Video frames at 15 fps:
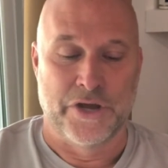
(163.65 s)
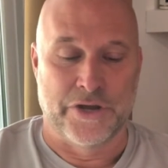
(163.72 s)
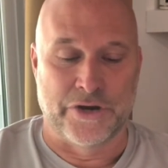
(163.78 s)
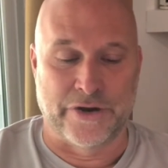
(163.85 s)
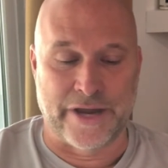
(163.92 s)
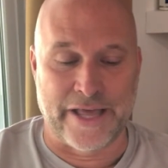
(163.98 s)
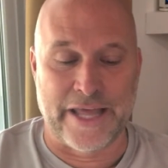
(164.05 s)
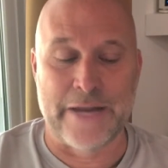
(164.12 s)

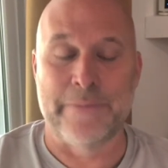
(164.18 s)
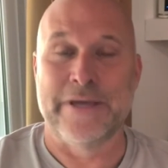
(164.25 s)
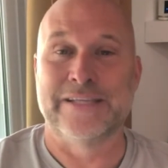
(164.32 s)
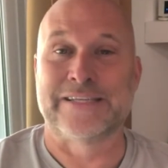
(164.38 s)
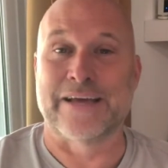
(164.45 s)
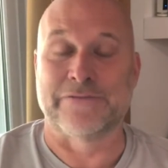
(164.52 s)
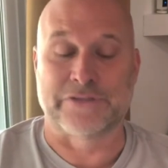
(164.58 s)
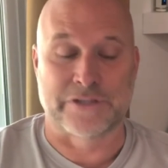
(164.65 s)
Your
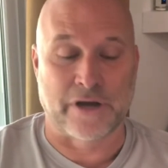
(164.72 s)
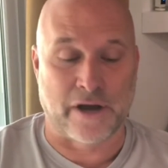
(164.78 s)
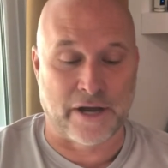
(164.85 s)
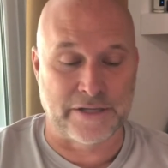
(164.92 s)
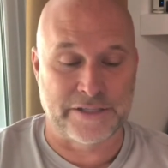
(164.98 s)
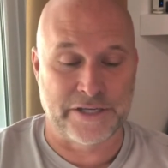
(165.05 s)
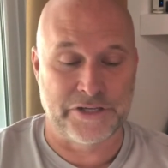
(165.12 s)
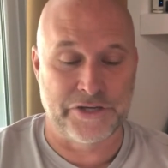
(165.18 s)
enemies have
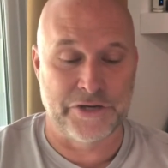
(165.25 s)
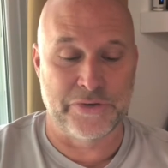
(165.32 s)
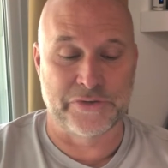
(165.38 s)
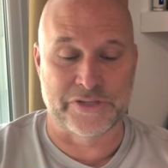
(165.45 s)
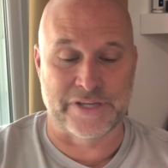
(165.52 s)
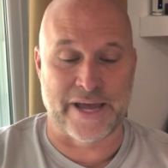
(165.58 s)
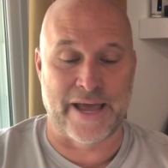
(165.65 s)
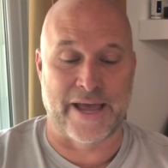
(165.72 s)
taunted you,
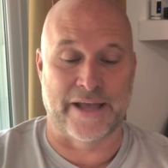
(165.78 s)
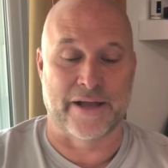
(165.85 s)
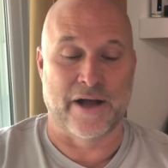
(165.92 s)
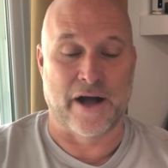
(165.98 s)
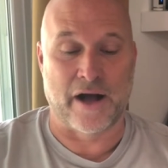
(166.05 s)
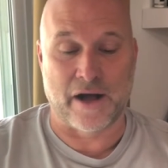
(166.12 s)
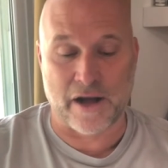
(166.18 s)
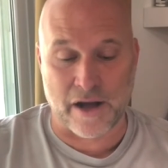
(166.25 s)
saying,
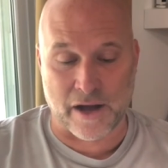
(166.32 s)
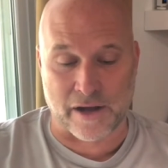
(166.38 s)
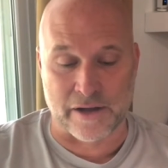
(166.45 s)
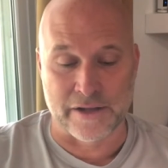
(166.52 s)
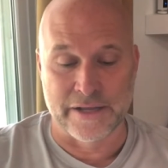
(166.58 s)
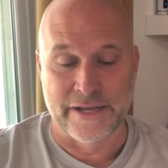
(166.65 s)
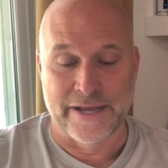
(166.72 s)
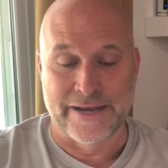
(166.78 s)

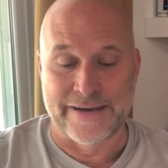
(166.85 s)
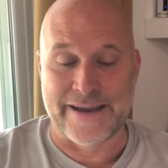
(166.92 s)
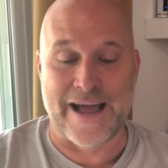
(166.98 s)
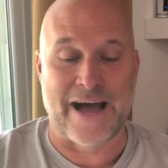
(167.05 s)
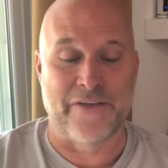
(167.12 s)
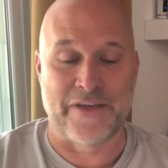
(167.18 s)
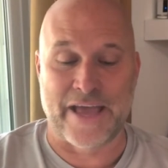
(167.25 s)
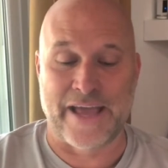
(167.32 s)
'Aha,
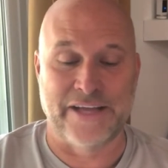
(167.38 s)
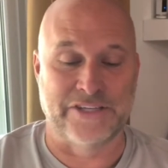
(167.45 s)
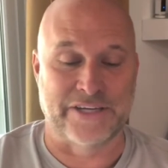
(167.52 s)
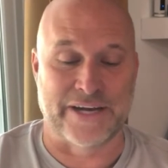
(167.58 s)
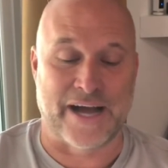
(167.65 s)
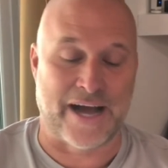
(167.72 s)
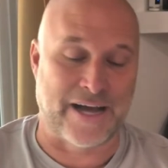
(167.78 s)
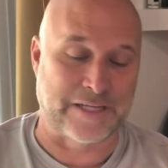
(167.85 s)
now the
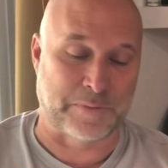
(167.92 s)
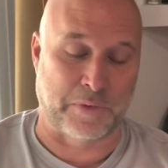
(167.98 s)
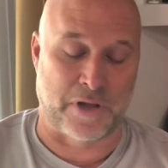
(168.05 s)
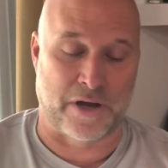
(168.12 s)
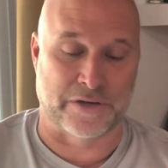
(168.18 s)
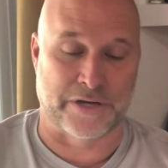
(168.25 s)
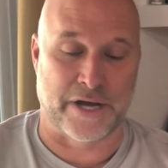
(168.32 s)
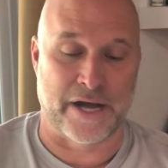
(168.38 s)
ancient heights
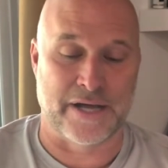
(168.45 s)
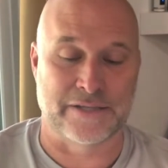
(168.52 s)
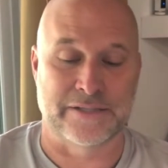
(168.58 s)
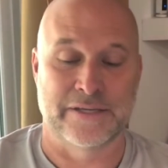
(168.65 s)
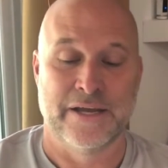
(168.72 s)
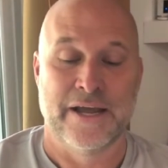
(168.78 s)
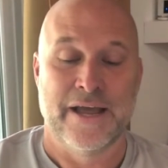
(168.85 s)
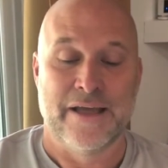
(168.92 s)
belong to
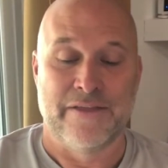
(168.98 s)
us.'